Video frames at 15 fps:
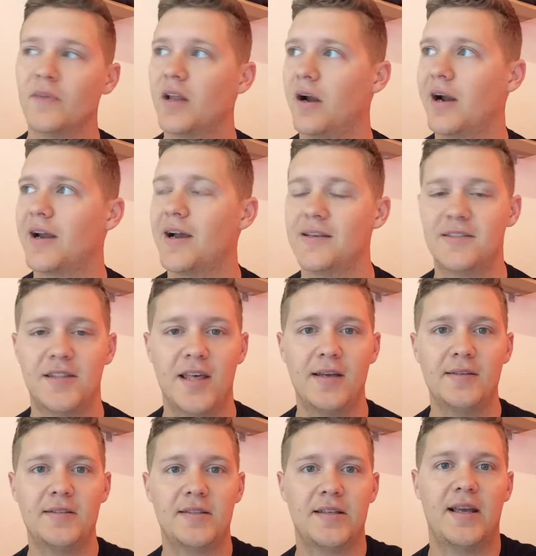All right, guys,
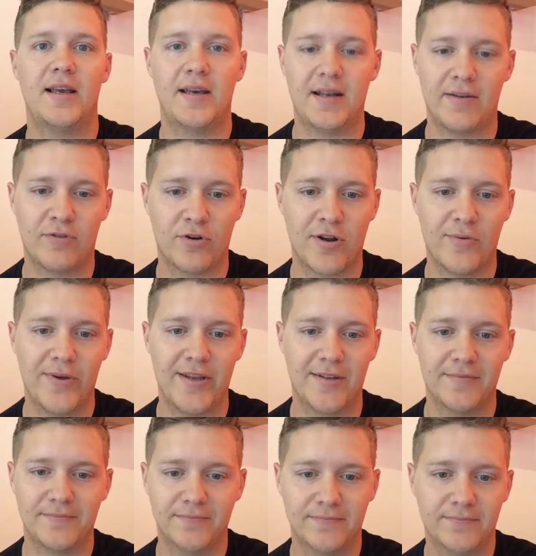thanks, and have a great week.